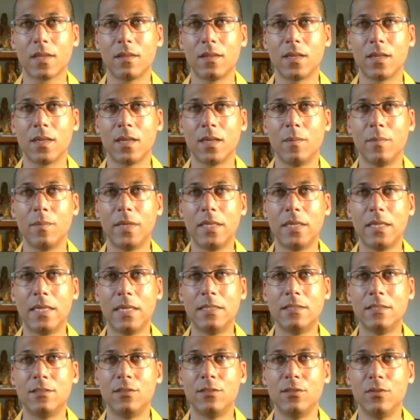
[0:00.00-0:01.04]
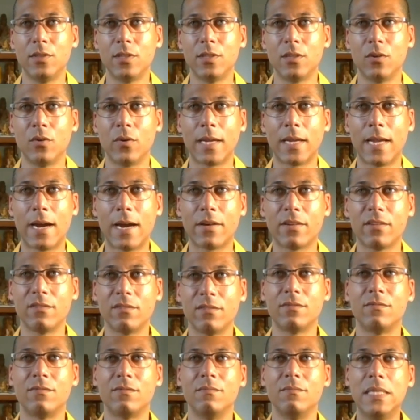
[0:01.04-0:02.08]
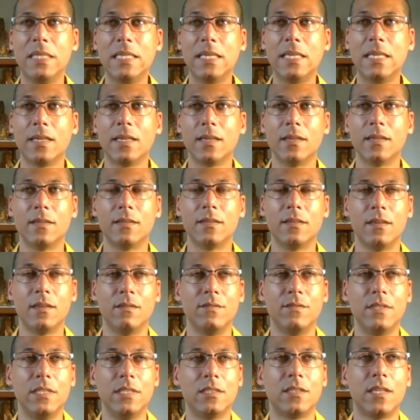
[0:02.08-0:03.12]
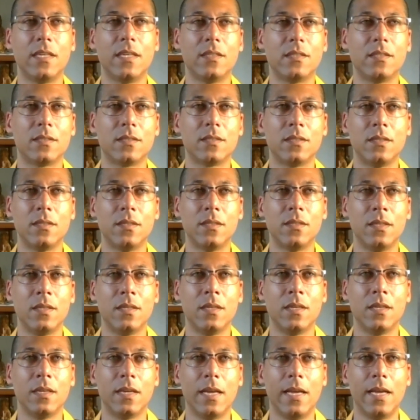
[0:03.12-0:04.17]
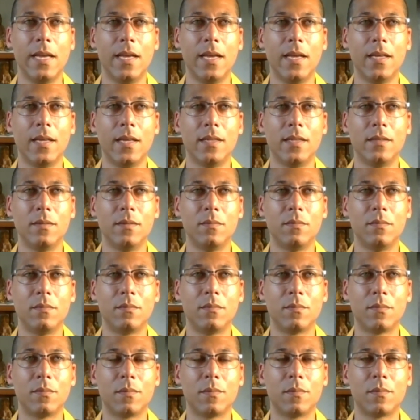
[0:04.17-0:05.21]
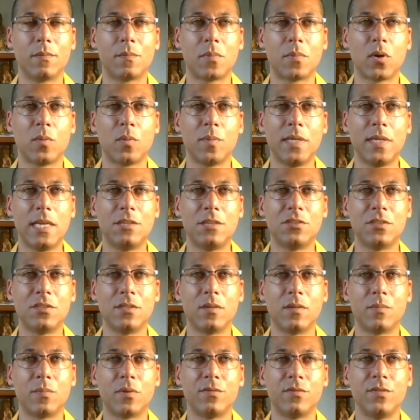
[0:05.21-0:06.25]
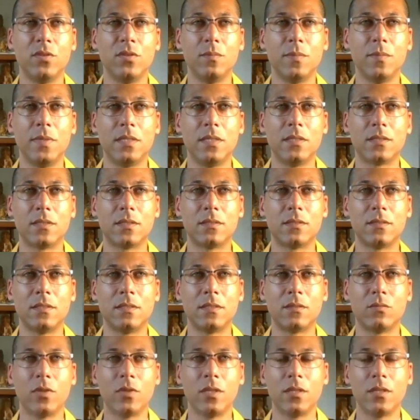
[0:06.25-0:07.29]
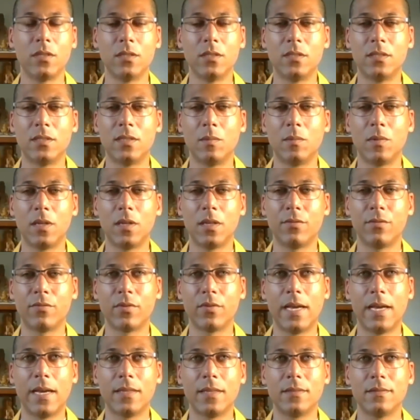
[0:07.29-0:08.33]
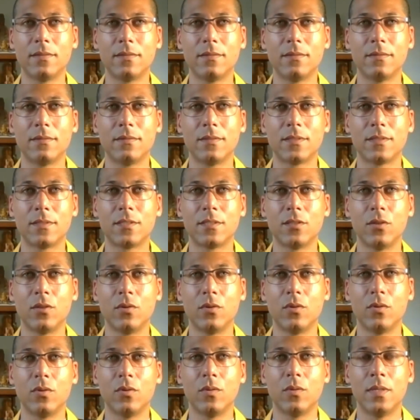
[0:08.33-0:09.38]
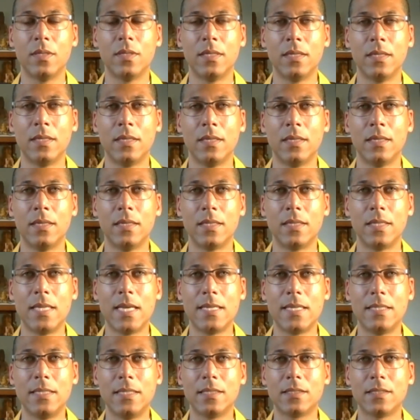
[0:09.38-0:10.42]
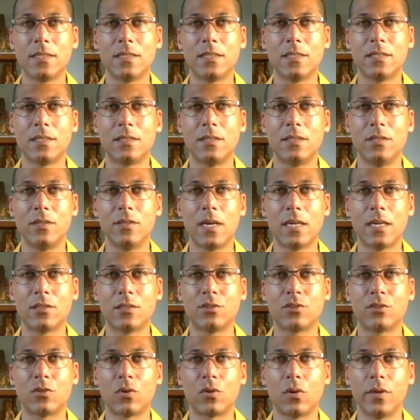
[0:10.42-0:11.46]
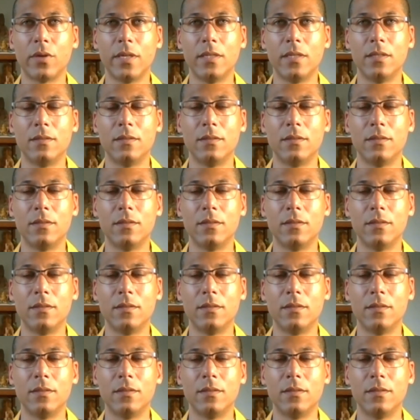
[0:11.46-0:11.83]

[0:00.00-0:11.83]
the coming into and going out of being of these states. And permeation or perfuming is a really good simile for that. So the idea is they're not destroyed.